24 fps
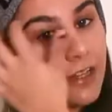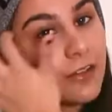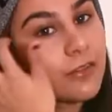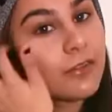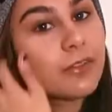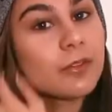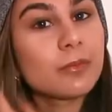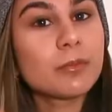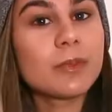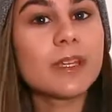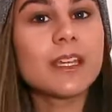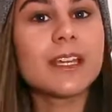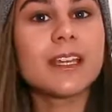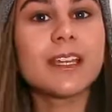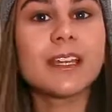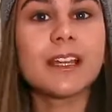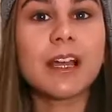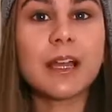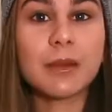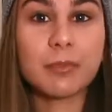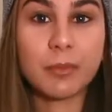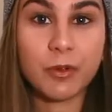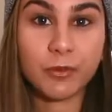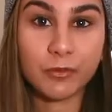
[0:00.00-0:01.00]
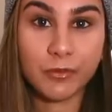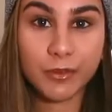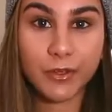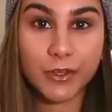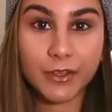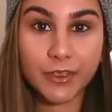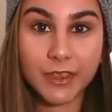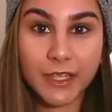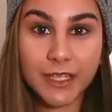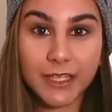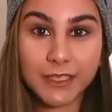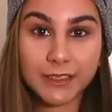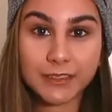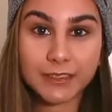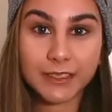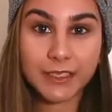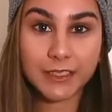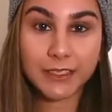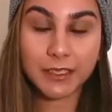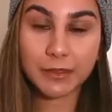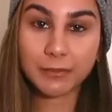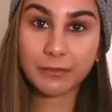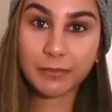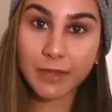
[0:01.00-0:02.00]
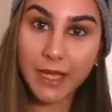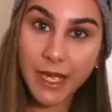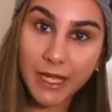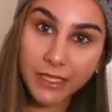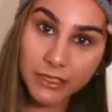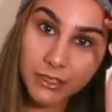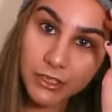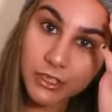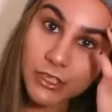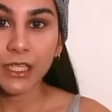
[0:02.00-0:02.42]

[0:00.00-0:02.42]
For me, I prefer things to match.